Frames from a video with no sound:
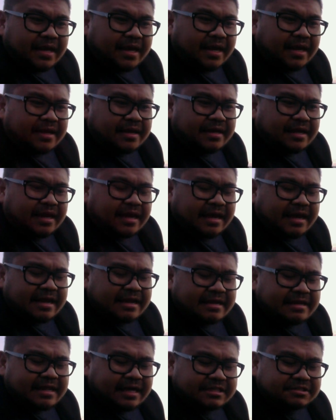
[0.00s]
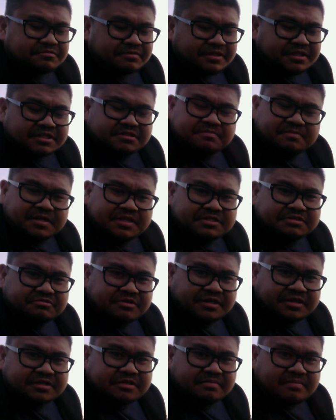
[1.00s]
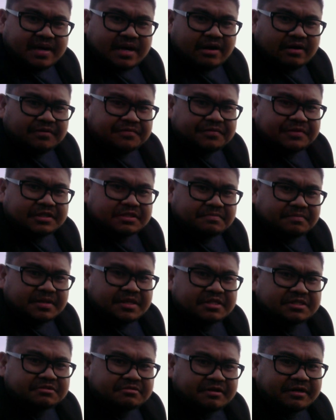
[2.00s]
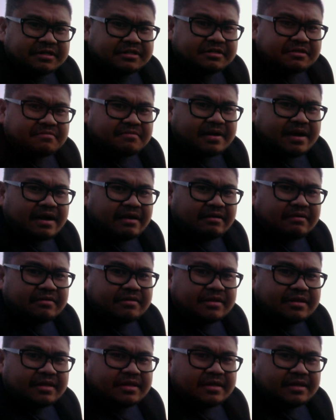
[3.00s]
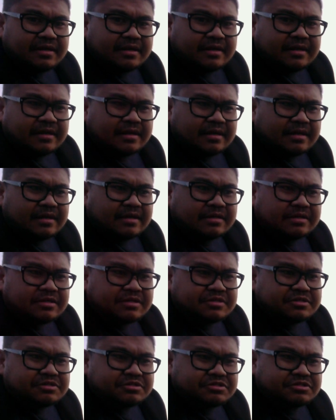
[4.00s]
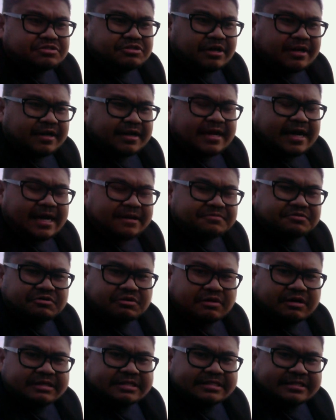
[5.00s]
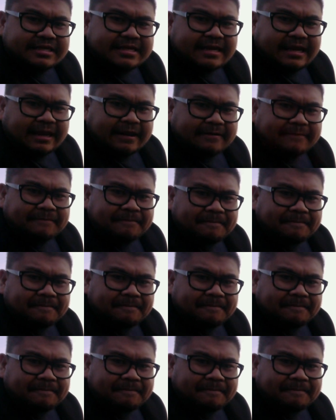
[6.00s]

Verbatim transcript: And that's what this ministry is about. This ministry is about trying to capture our city.